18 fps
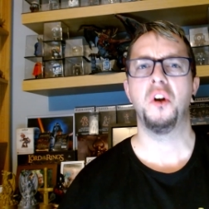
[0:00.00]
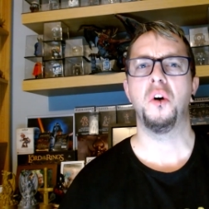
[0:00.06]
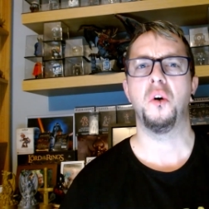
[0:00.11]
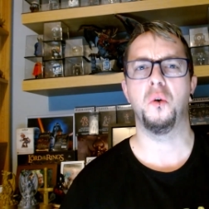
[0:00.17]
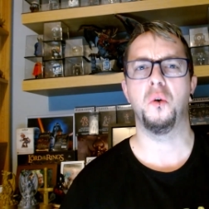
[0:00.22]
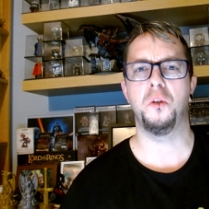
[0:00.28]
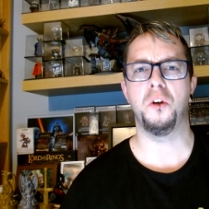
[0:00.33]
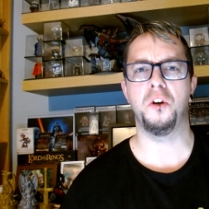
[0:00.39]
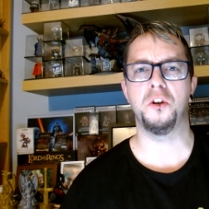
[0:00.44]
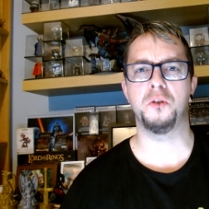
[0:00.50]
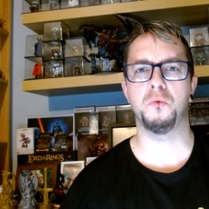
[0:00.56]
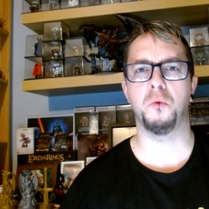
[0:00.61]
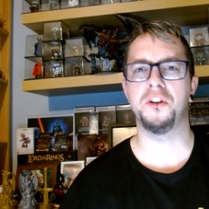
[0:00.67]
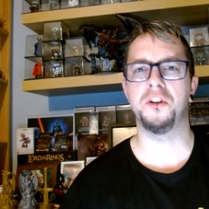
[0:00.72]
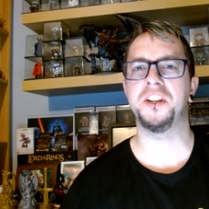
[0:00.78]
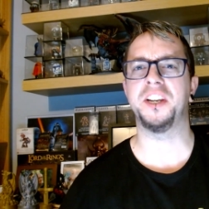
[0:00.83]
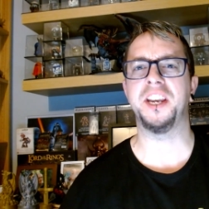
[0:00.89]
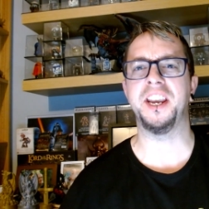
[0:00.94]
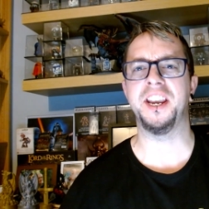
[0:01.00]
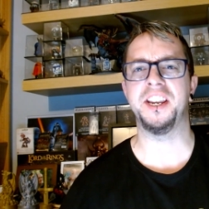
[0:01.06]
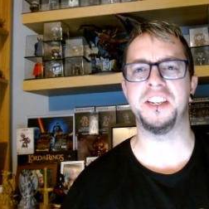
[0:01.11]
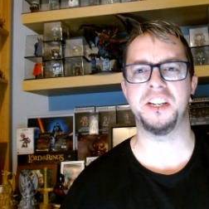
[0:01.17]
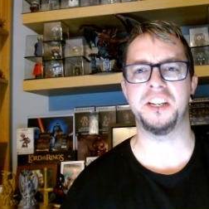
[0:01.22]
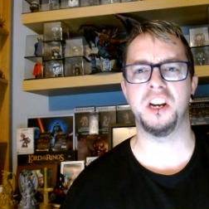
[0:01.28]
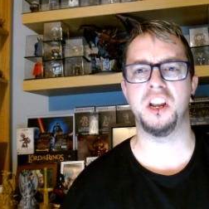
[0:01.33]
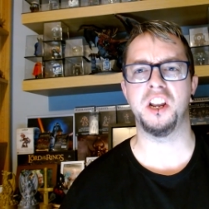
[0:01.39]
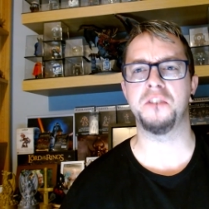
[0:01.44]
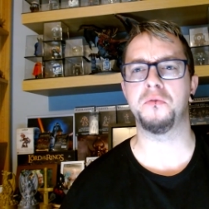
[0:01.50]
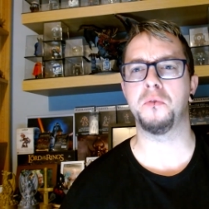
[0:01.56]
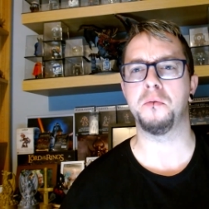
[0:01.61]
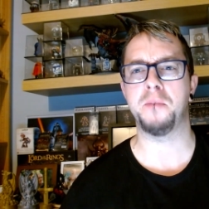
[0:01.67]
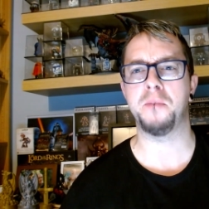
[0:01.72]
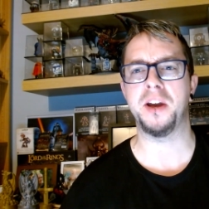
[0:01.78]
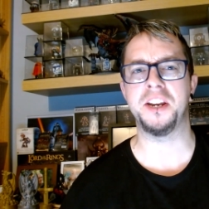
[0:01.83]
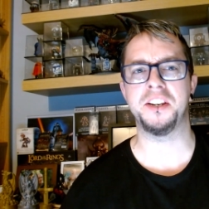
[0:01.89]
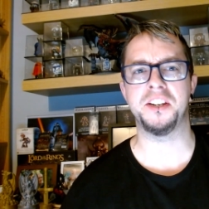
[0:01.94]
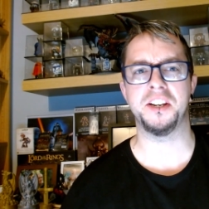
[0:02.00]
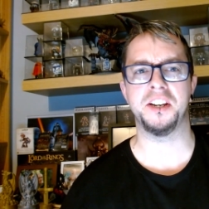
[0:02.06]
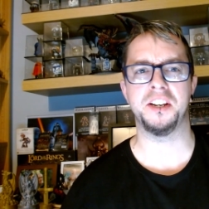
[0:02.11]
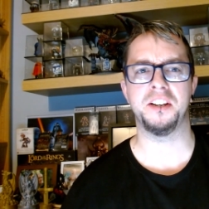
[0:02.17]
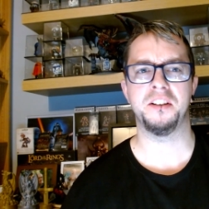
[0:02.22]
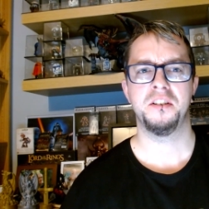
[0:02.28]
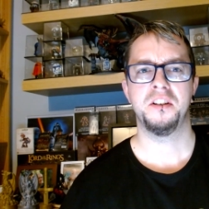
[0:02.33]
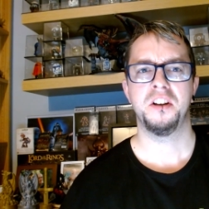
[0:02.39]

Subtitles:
or those wanting an easier life when painting.